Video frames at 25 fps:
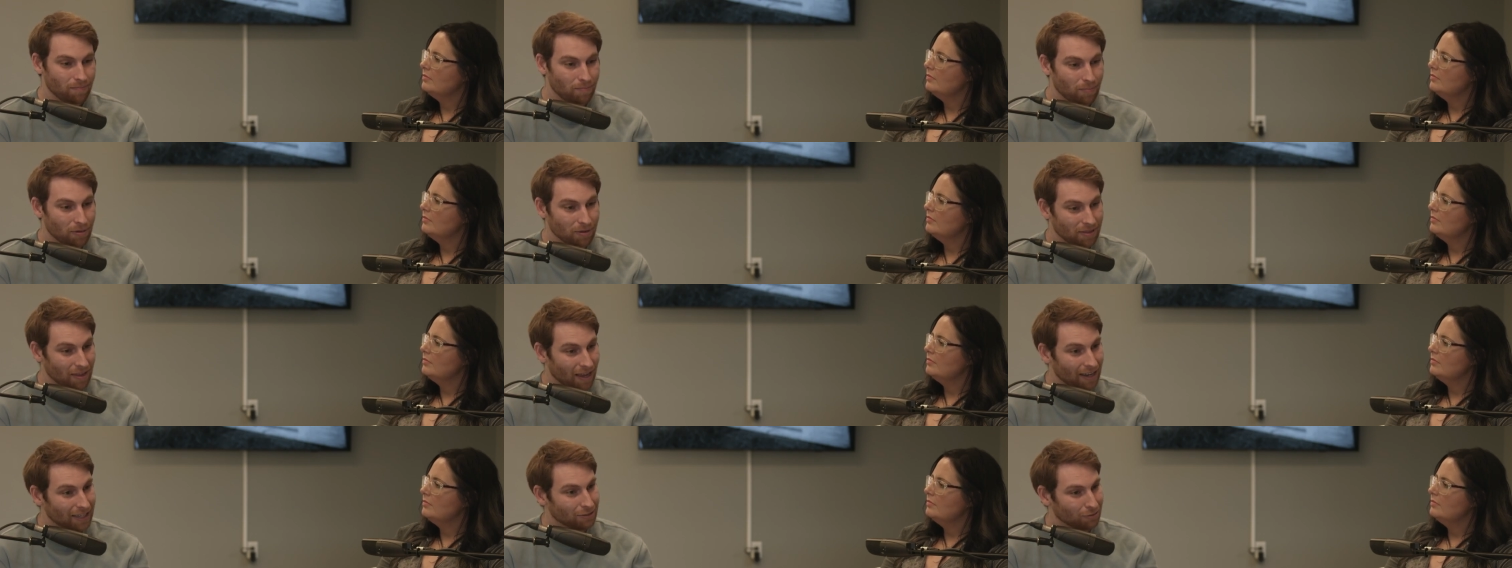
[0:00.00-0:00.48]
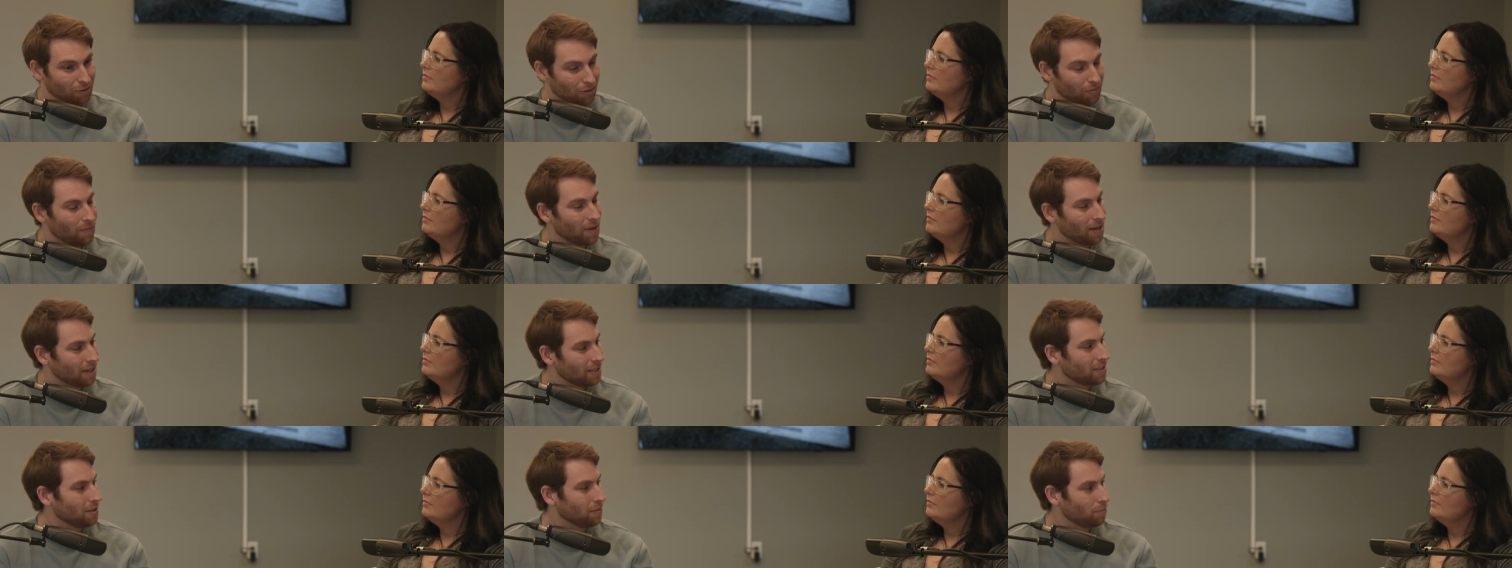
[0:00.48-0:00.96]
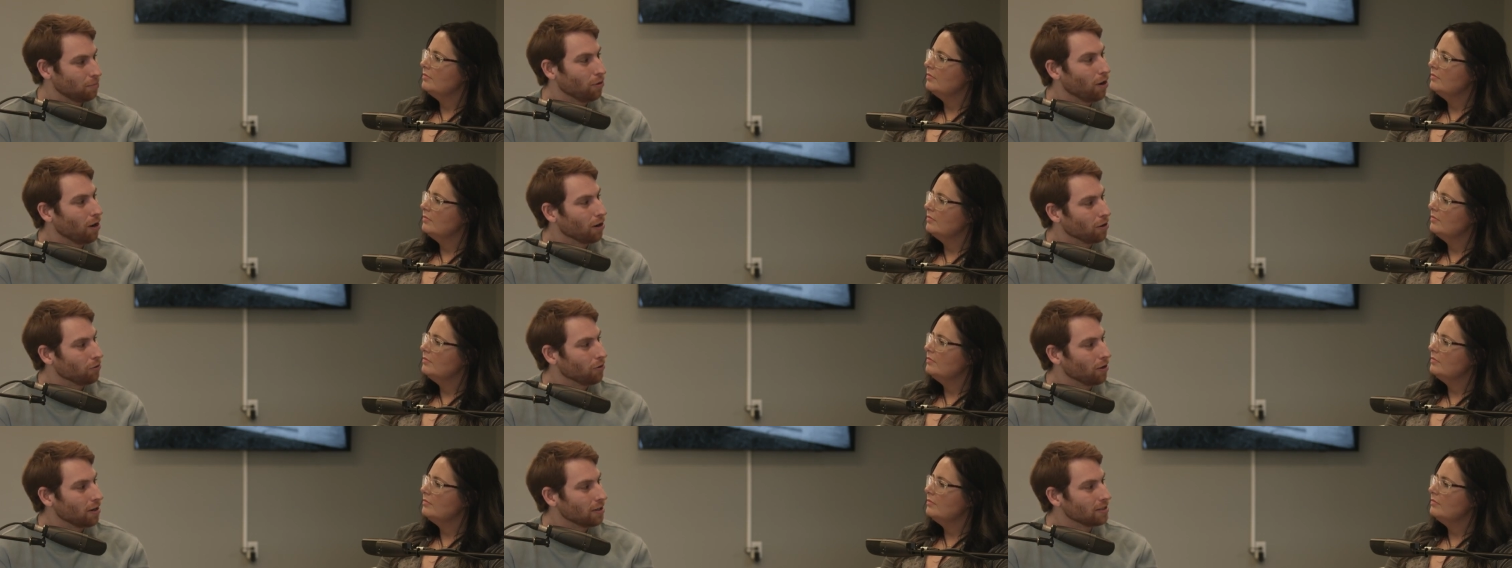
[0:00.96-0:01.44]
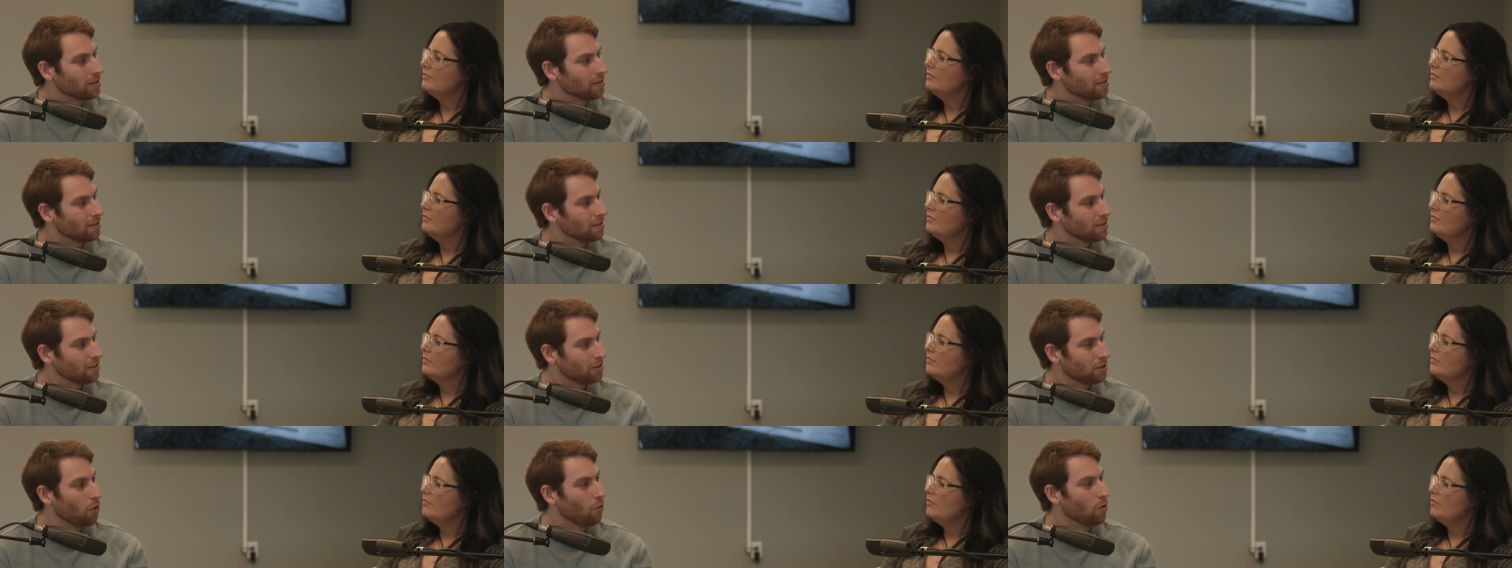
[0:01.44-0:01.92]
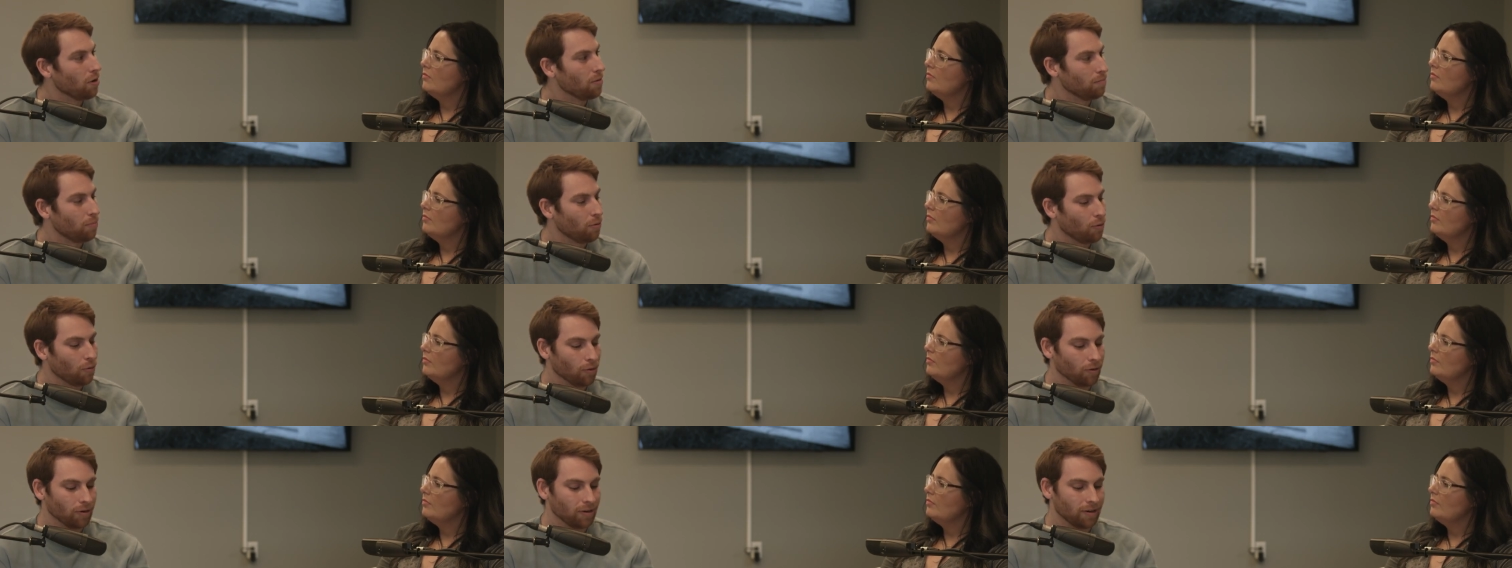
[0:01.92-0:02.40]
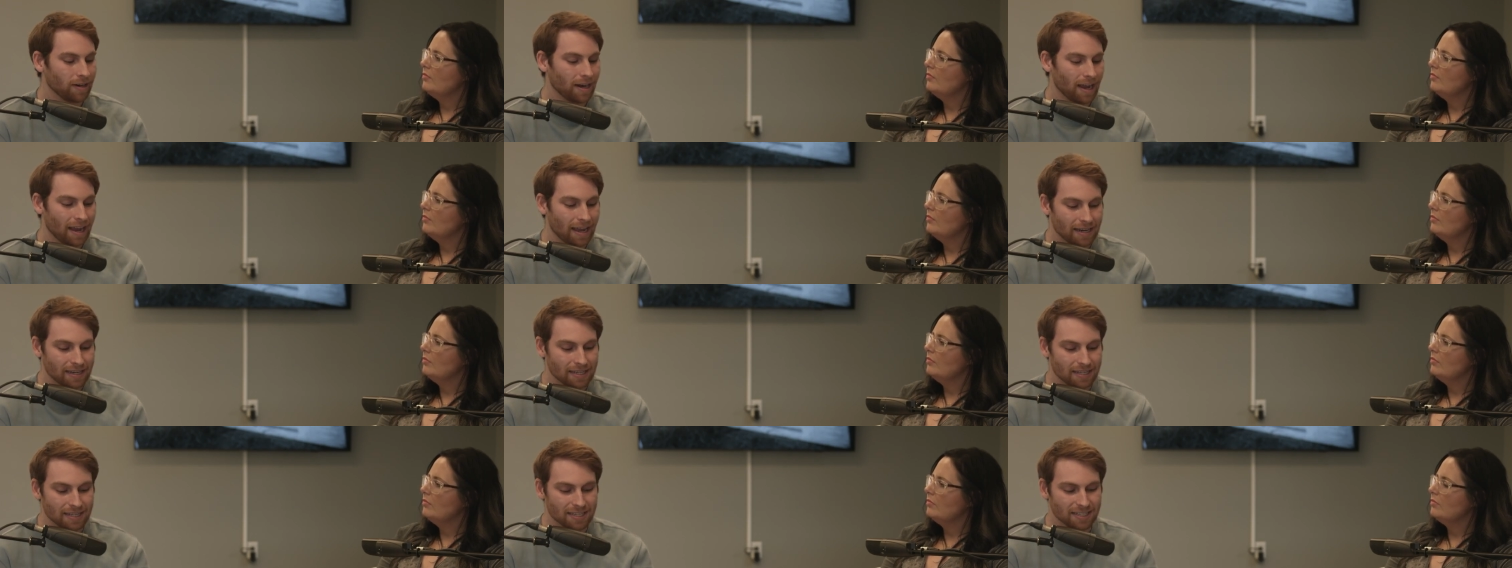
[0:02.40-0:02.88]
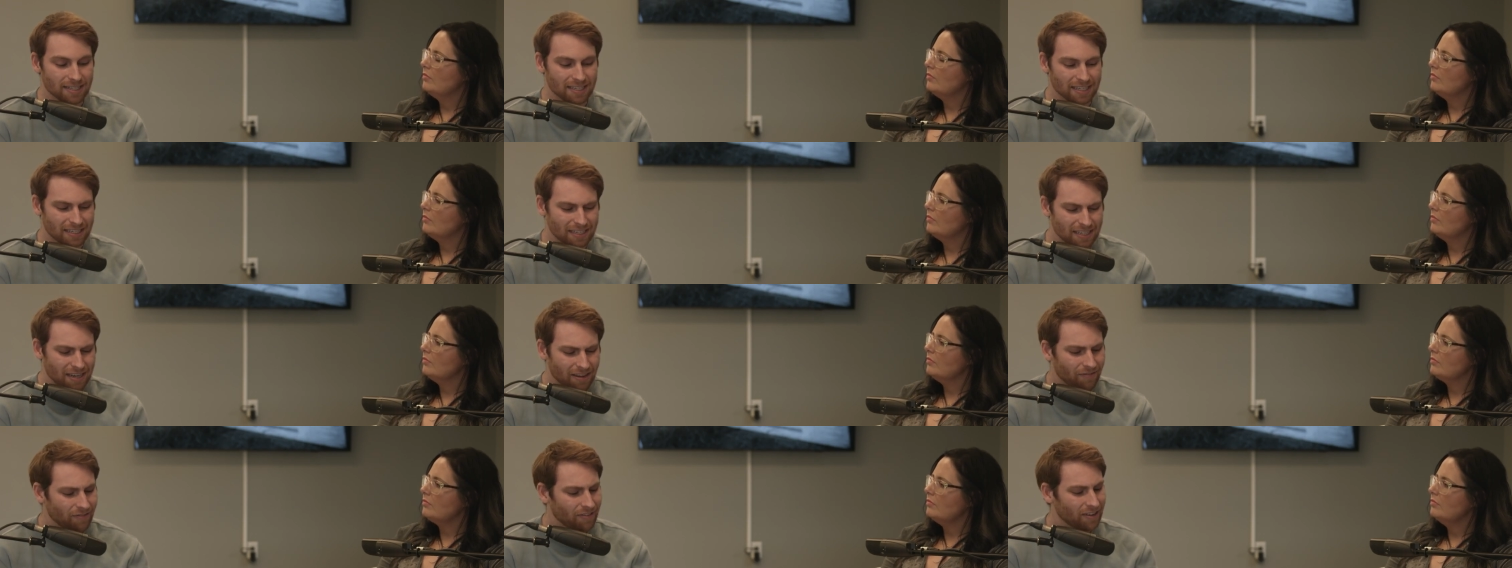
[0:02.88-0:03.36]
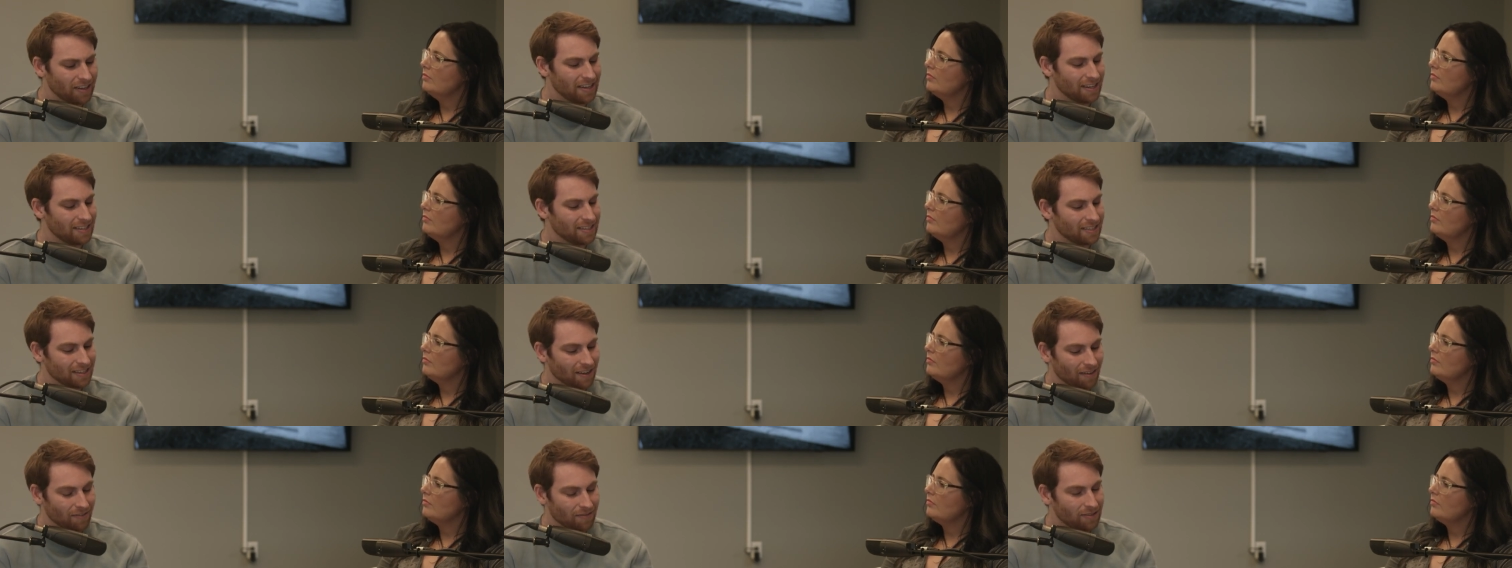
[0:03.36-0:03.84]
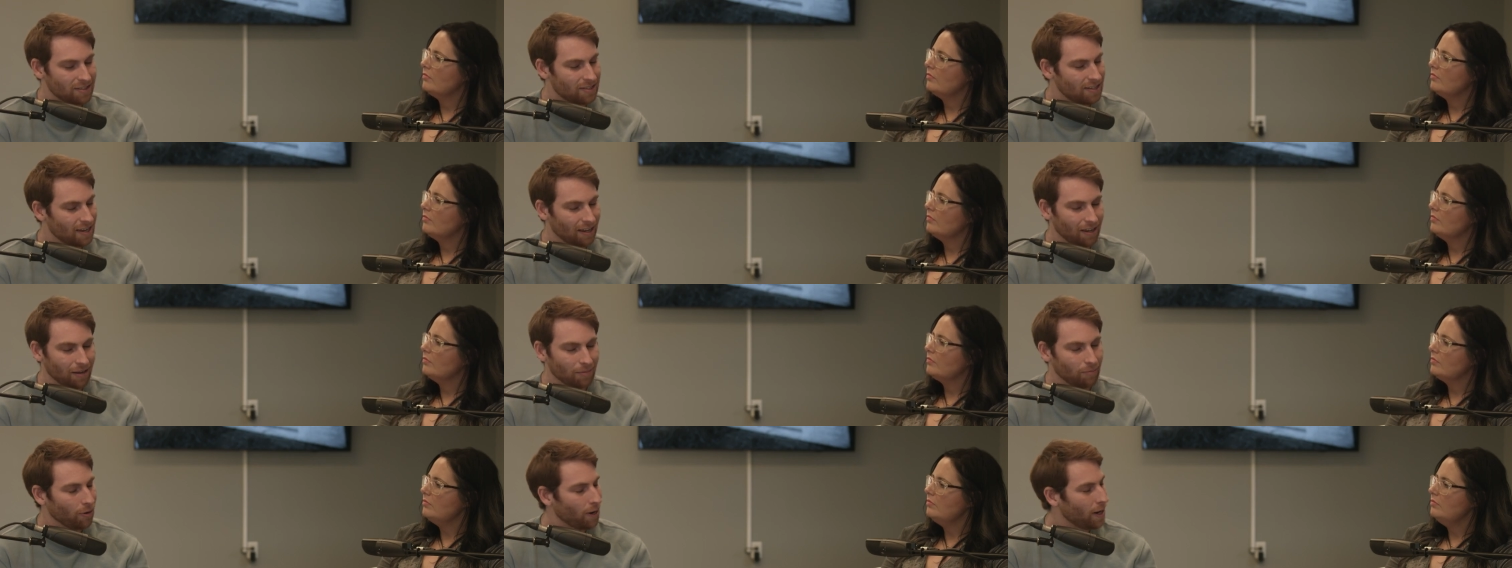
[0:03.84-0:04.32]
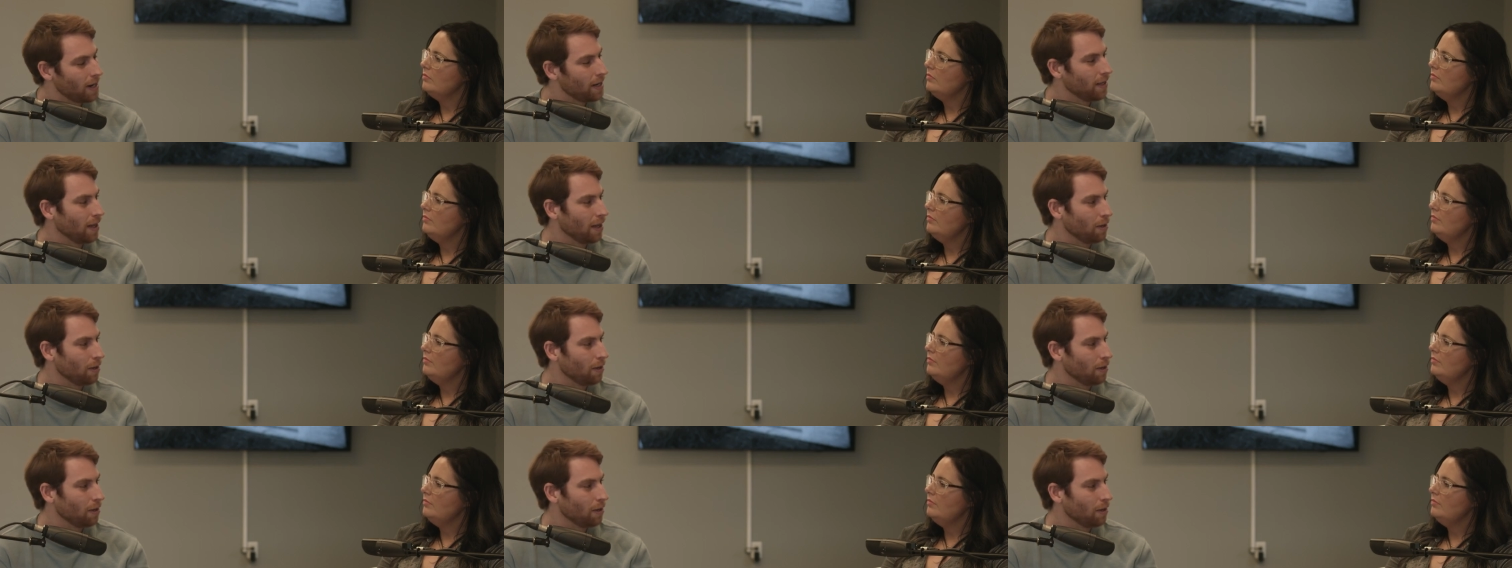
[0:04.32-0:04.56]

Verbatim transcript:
Speaker 1: But that's what makes the progress so important and the significance of celebrating,